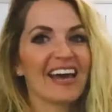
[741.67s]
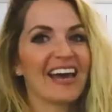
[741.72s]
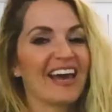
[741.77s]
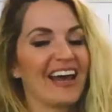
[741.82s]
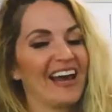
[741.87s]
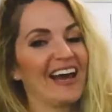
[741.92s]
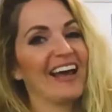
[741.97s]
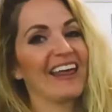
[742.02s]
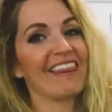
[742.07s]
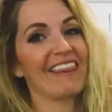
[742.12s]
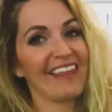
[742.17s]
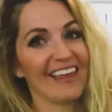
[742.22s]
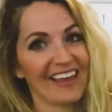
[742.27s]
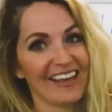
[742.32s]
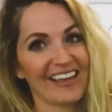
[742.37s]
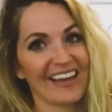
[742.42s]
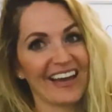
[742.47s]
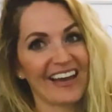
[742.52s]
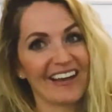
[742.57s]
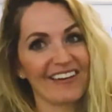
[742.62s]
I
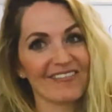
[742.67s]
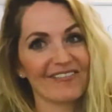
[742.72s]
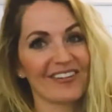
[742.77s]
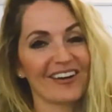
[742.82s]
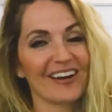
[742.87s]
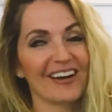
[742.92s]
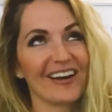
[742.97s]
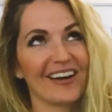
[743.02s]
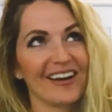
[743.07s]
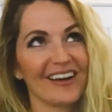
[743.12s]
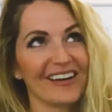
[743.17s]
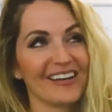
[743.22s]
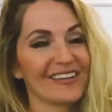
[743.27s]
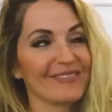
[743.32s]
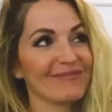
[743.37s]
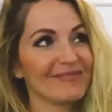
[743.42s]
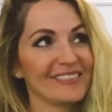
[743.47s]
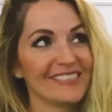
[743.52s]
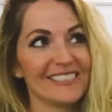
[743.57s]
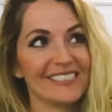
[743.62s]
think I've uh,
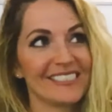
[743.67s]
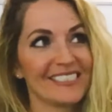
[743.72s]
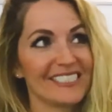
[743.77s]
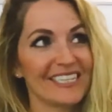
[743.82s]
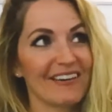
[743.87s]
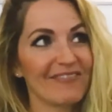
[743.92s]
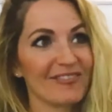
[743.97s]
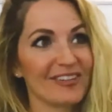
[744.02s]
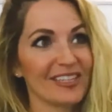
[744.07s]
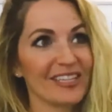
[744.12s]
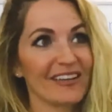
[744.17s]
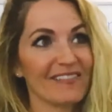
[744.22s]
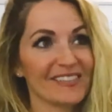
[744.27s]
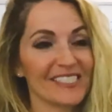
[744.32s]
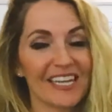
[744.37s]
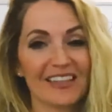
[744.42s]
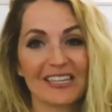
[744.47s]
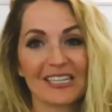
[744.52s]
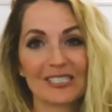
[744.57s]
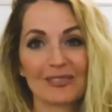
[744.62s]
definitely have
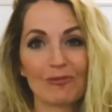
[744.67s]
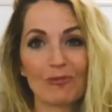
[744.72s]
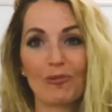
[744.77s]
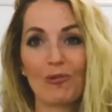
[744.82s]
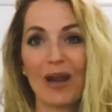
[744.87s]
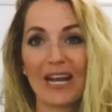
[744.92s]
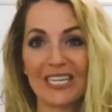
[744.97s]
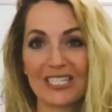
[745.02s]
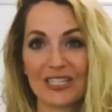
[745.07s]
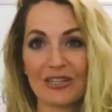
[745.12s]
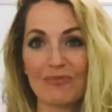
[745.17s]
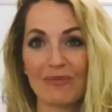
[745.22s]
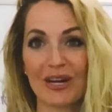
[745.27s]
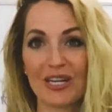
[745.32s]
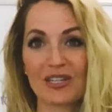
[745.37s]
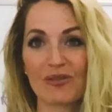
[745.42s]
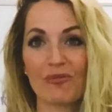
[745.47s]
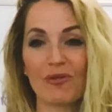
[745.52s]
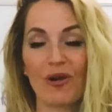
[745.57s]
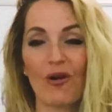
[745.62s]
said this way too
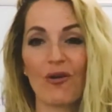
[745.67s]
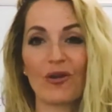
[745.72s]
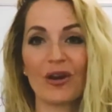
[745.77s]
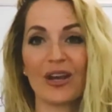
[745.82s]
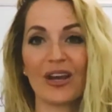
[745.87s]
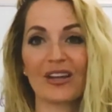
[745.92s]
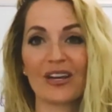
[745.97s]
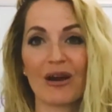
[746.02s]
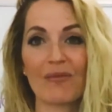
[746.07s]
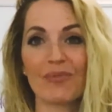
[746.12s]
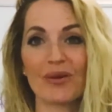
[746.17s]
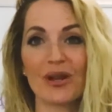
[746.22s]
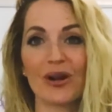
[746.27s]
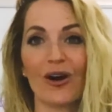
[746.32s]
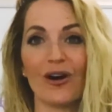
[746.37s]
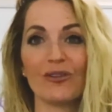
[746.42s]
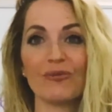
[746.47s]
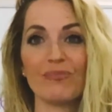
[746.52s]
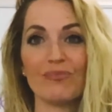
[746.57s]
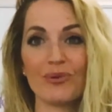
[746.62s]
much owning a company
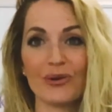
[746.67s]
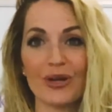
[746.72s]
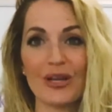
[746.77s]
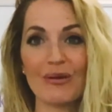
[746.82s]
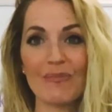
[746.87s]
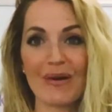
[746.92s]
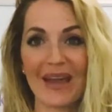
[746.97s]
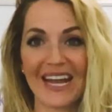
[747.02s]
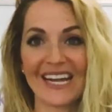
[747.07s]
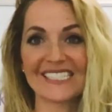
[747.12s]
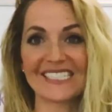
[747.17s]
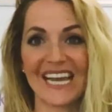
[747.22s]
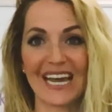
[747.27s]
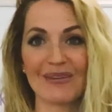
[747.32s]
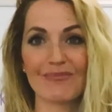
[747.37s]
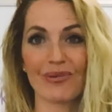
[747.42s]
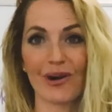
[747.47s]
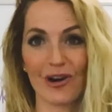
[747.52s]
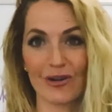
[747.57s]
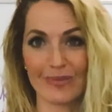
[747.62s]
called Booty Bands
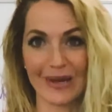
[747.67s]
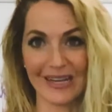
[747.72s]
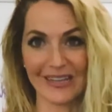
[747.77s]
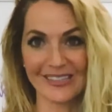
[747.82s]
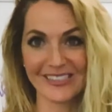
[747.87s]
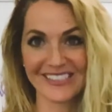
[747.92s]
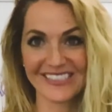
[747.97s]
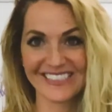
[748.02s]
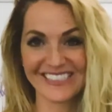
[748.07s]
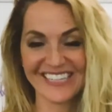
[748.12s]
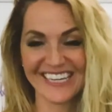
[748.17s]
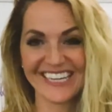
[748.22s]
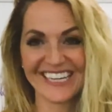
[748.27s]
and Barbells.